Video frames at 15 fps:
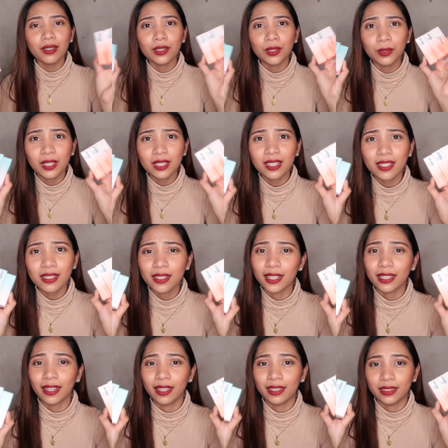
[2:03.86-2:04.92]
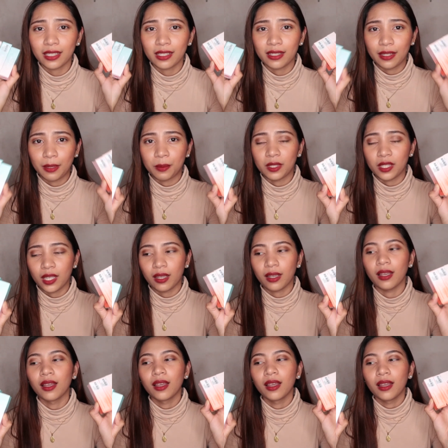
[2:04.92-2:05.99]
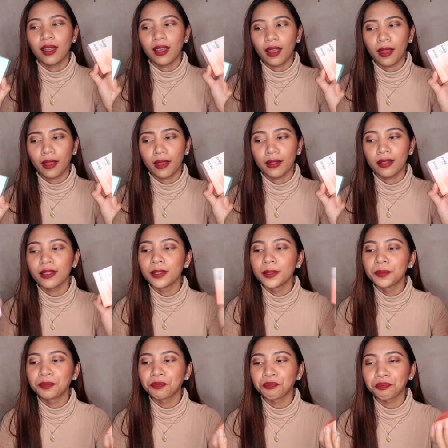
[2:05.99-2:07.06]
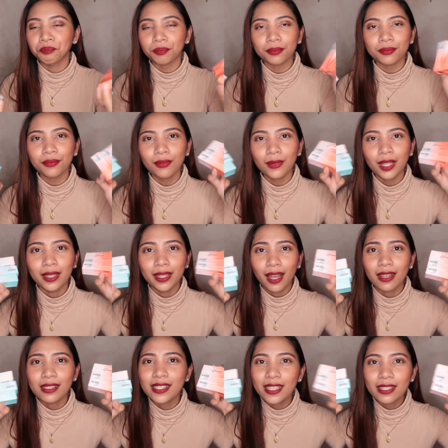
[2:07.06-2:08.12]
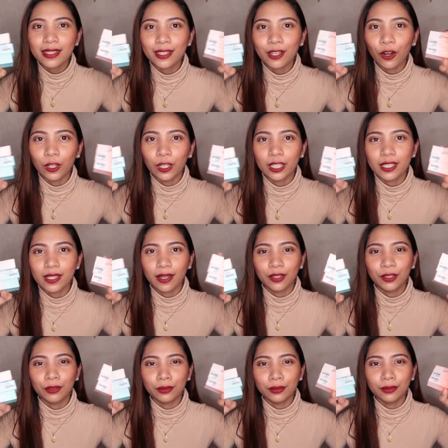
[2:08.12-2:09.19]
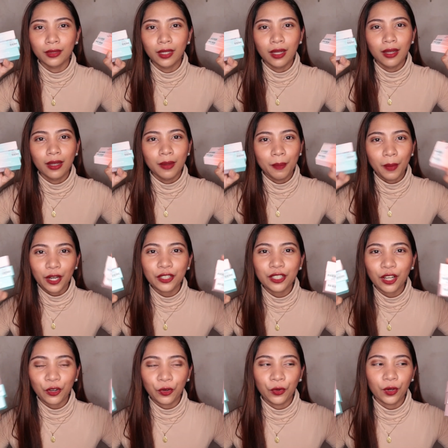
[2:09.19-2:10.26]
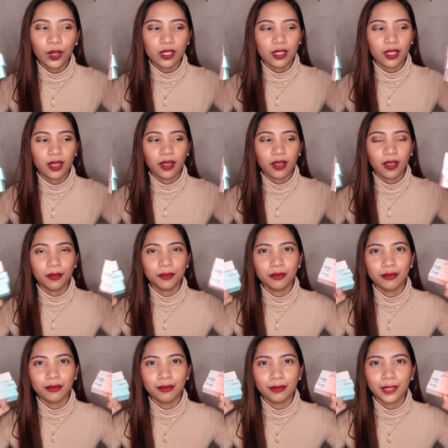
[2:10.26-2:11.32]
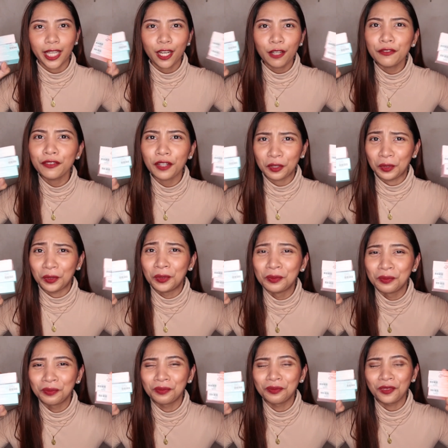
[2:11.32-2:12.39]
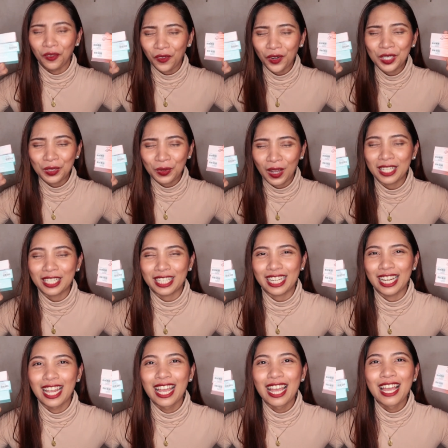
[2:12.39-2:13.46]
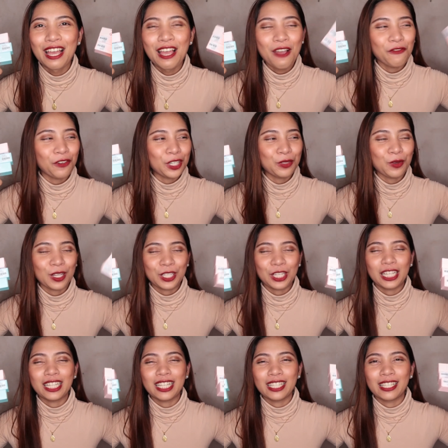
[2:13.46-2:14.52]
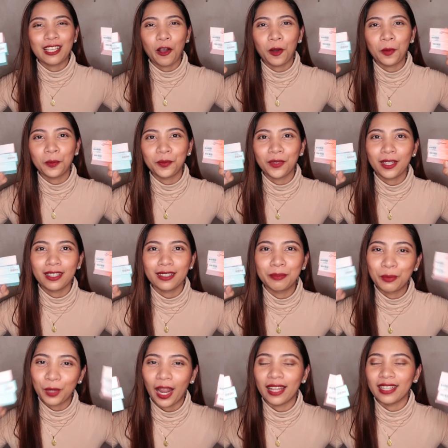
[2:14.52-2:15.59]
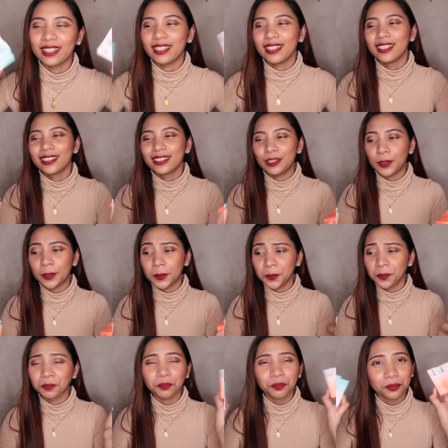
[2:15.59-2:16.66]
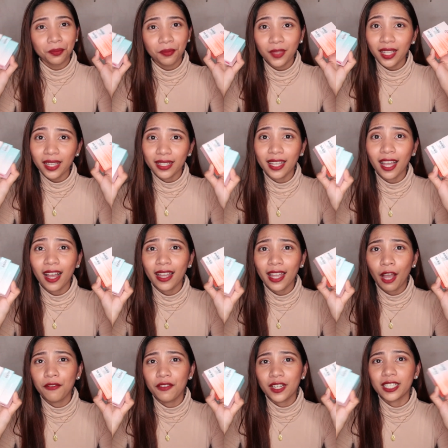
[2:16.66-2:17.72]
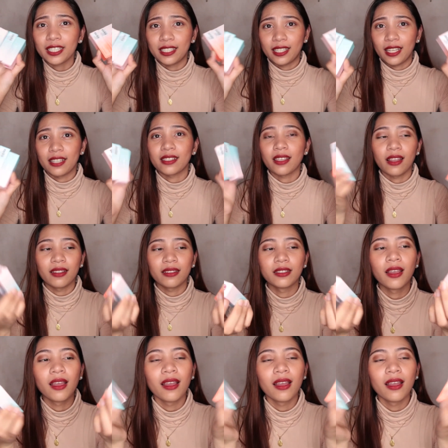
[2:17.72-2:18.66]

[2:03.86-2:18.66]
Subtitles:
So this is their latest lipstick. And yeah, 6 colors lang yung meron ako kasi enough na to for swatching this brand. So yeah, I have here 6 and